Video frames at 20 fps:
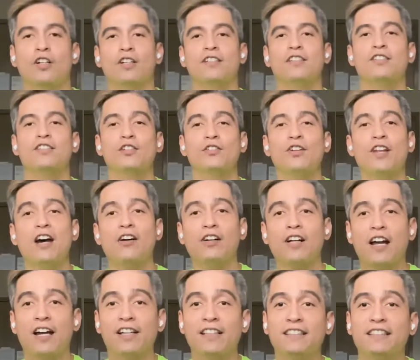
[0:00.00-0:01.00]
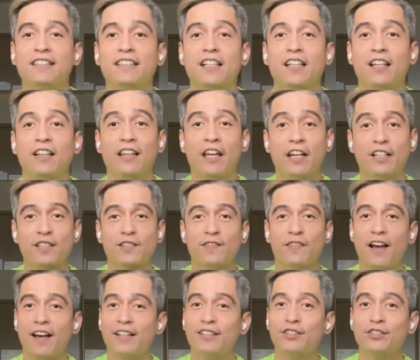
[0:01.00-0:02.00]
So now guys, let's
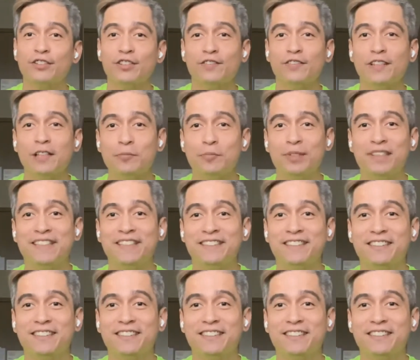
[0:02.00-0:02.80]
fly to the Philippines.